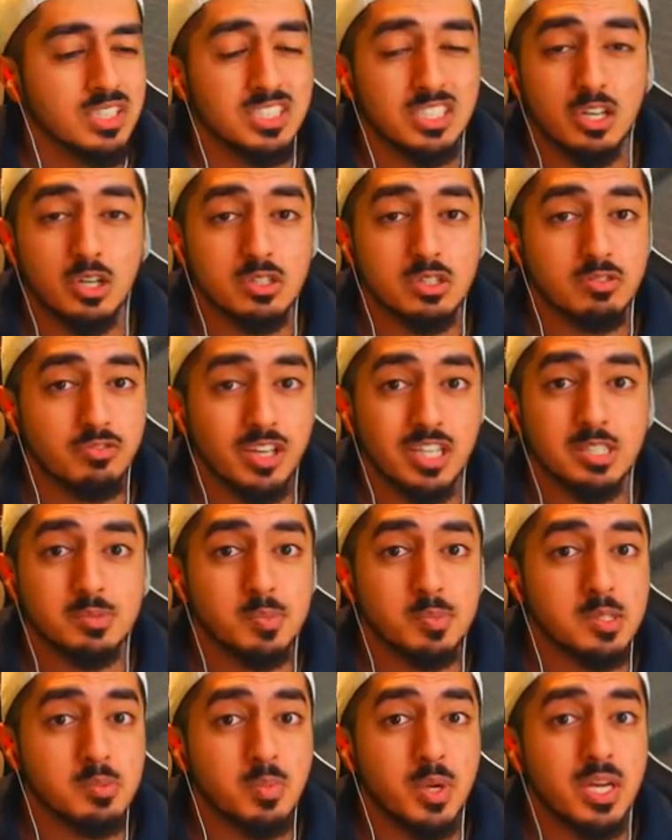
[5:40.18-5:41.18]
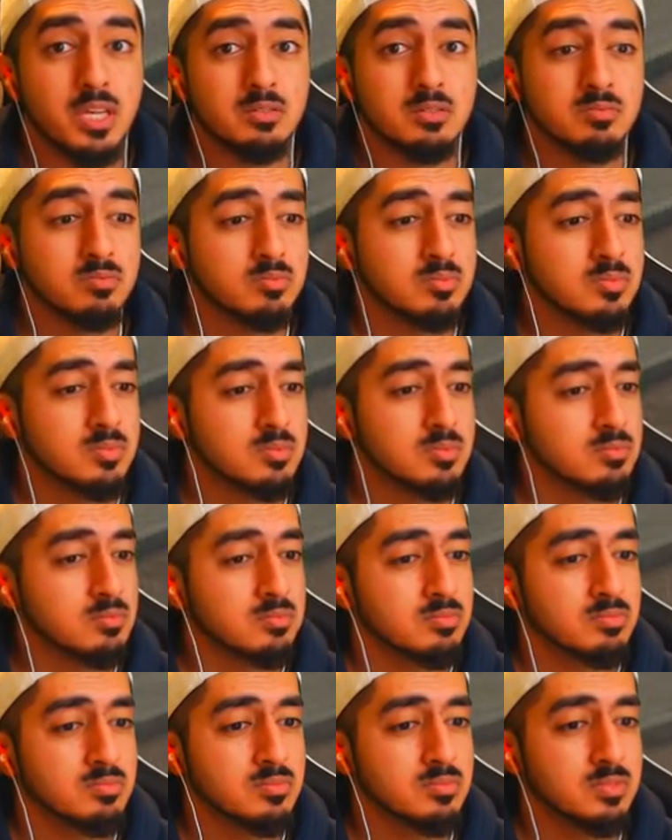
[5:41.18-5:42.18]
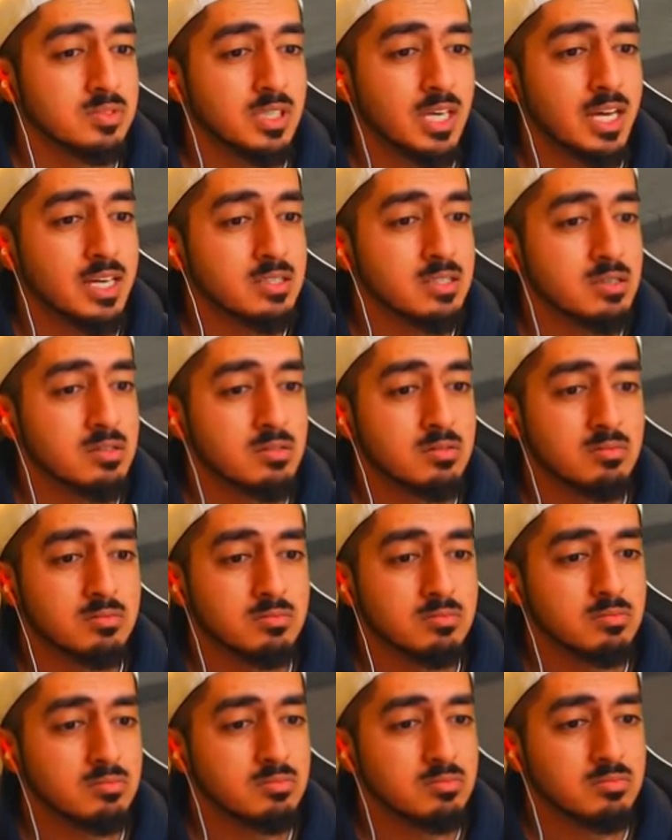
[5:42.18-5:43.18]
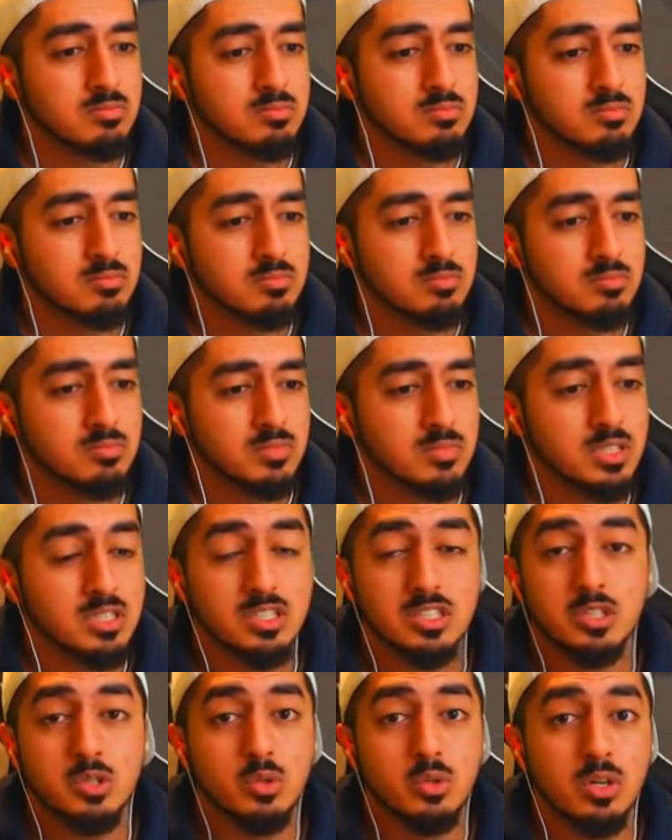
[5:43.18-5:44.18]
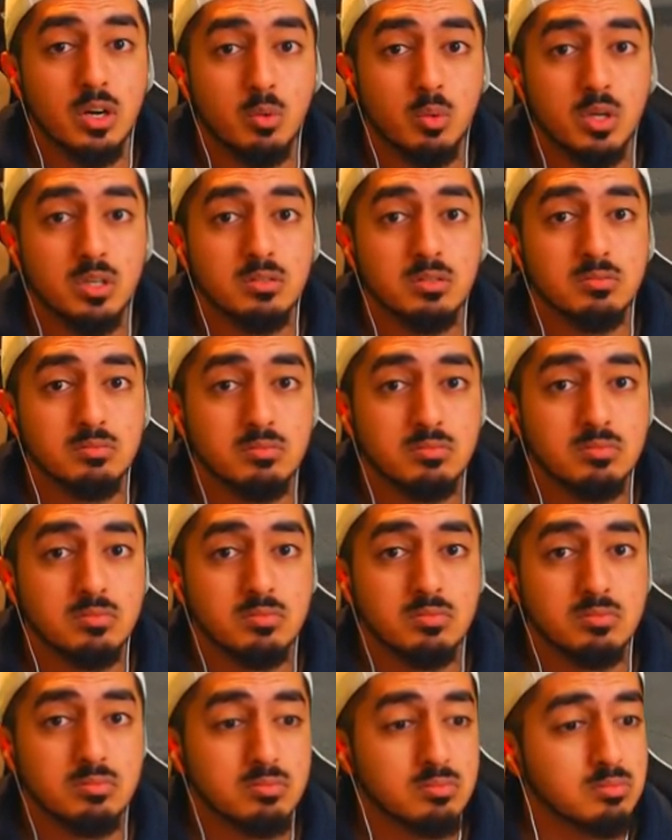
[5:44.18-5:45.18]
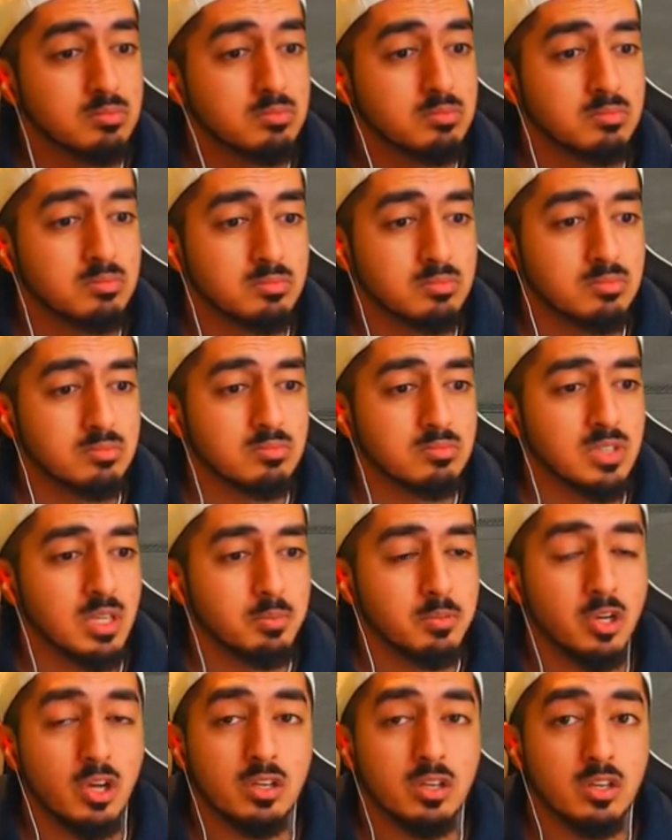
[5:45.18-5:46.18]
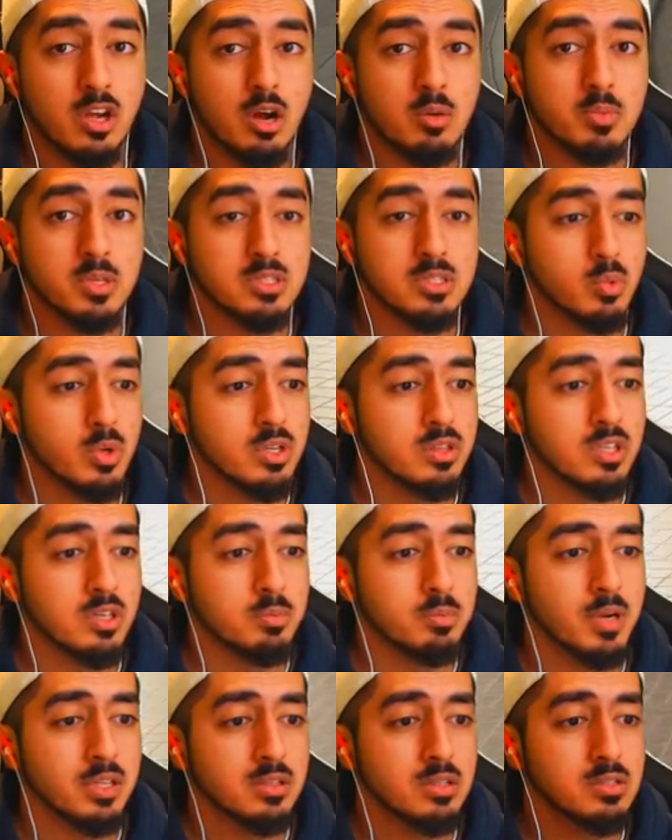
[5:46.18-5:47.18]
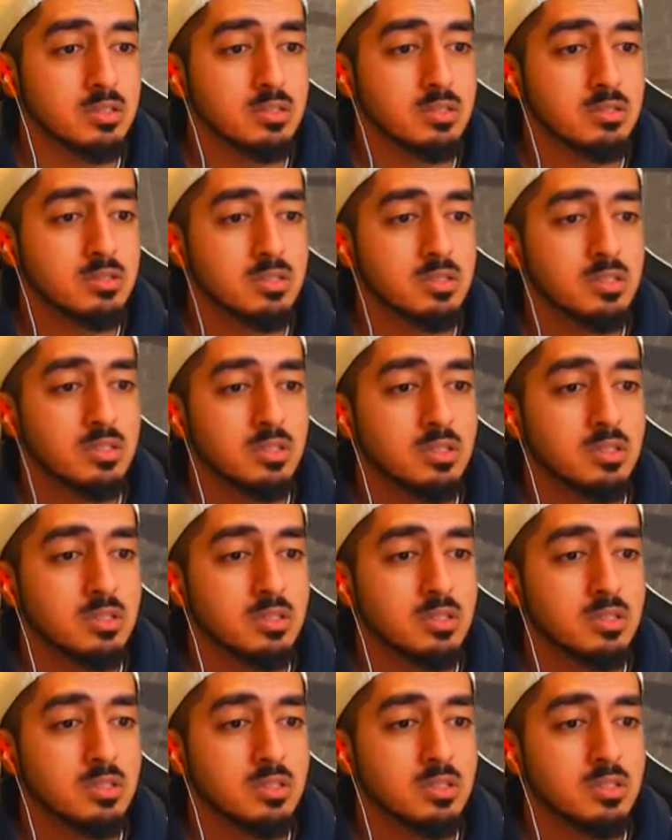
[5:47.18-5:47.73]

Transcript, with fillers: These are those investments, man. Guys, is the scooter a win? Let me know in the comments what you think about this.